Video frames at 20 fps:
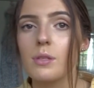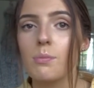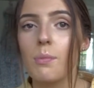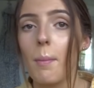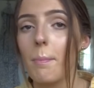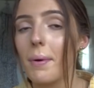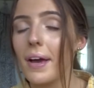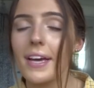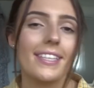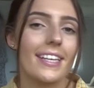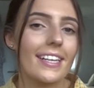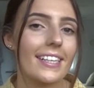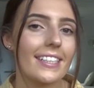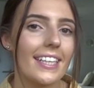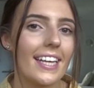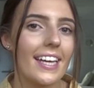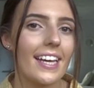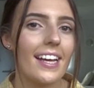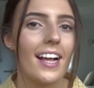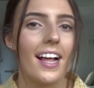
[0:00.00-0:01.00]
but
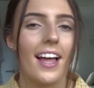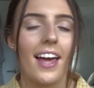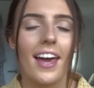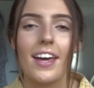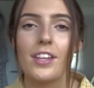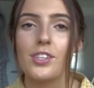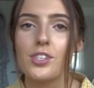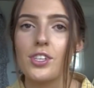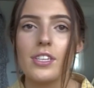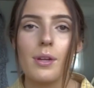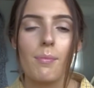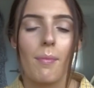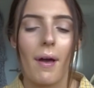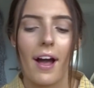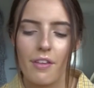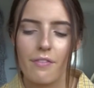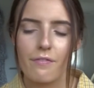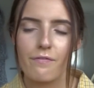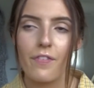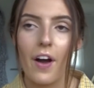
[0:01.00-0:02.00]
basically it's just
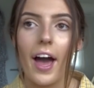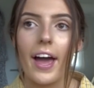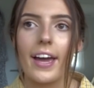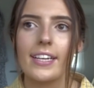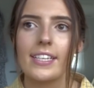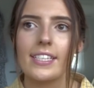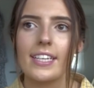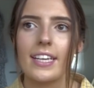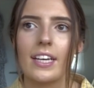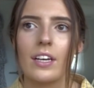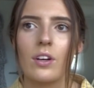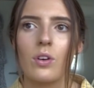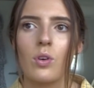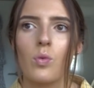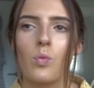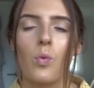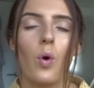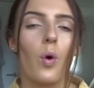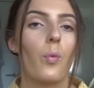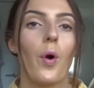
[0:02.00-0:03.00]
about
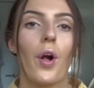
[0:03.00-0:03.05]
finding what